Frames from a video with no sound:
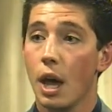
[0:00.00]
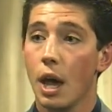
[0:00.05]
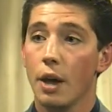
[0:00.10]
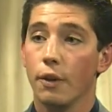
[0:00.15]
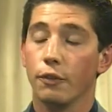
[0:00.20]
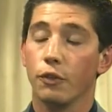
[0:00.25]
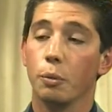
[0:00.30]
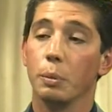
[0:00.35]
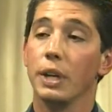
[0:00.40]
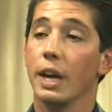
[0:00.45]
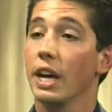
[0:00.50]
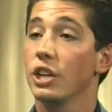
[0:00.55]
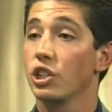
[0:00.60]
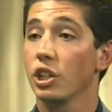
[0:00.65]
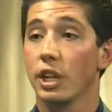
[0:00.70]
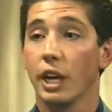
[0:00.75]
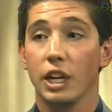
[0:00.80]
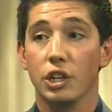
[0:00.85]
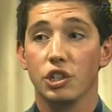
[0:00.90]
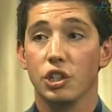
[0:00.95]
For me,
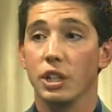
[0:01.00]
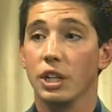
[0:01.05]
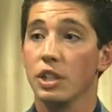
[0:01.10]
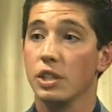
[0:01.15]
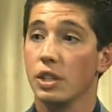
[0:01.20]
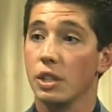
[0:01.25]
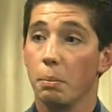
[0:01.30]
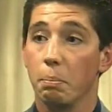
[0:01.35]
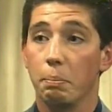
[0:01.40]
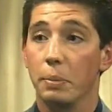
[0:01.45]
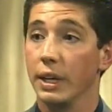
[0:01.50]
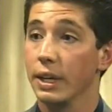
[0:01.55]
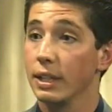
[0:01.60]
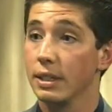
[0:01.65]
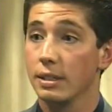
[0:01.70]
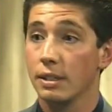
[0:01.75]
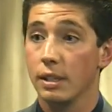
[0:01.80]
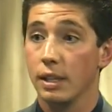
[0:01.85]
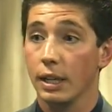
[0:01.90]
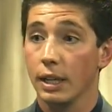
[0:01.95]
education is the
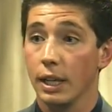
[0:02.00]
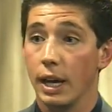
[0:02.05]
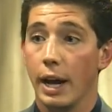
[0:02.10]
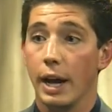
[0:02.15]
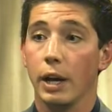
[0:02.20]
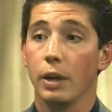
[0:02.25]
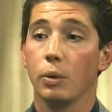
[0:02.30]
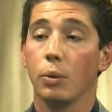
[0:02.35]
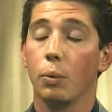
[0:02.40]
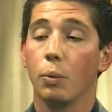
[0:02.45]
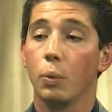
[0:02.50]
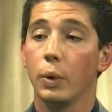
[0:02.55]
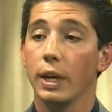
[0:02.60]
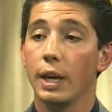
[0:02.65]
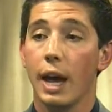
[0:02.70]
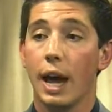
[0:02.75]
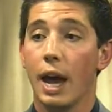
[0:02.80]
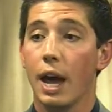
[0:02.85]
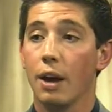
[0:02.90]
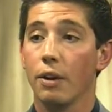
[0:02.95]
biggest thing, and we
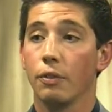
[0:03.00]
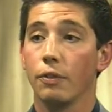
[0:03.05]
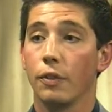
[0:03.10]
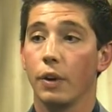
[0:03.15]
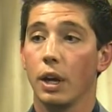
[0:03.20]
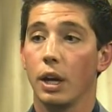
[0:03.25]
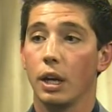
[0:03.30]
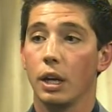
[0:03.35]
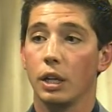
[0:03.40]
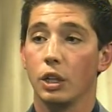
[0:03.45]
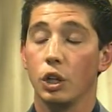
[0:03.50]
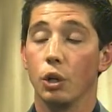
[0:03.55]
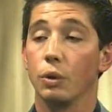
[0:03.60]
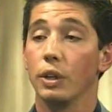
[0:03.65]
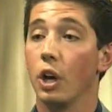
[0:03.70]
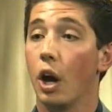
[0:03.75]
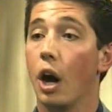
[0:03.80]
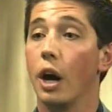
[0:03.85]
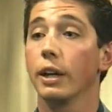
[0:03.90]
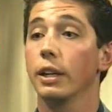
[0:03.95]
have you know
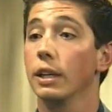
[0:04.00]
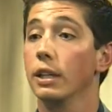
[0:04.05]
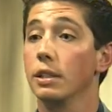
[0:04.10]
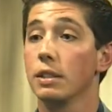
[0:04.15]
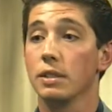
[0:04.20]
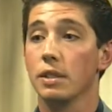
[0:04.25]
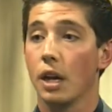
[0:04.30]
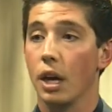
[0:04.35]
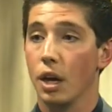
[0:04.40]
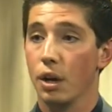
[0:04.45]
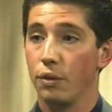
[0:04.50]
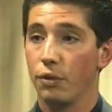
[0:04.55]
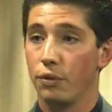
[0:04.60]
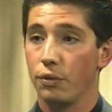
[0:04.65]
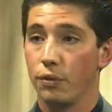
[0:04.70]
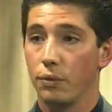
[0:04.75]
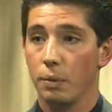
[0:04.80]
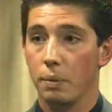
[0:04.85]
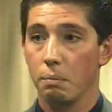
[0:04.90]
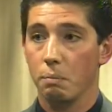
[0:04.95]
the audience
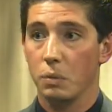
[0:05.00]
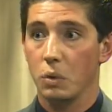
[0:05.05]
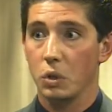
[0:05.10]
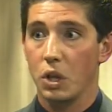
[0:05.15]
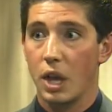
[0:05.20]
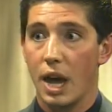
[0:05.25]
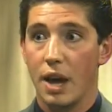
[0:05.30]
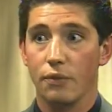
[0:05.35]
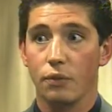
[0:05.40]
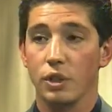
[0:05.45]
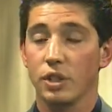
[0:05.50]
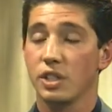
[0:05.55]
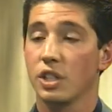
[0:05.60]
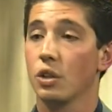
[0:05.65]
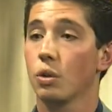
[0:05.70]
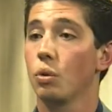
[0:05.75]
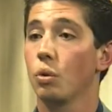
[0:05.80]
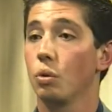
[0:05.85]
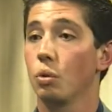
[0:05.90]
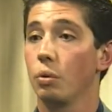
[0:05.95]
of every
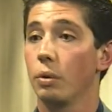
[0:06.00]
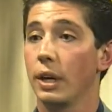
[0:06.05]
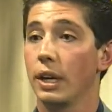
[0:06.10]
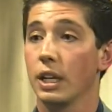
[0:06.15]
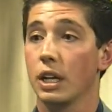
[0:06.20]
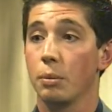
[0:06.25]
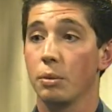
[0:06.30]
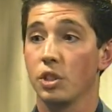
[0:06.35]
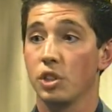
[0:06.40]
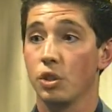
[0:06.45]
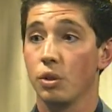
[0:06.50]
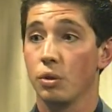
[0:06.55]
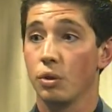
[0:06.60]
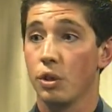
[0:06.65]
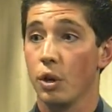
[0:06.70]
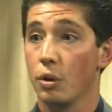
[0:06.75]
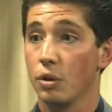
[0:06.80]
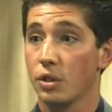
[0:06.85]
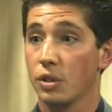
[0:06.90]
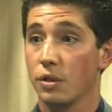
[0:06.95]
single incoming student, those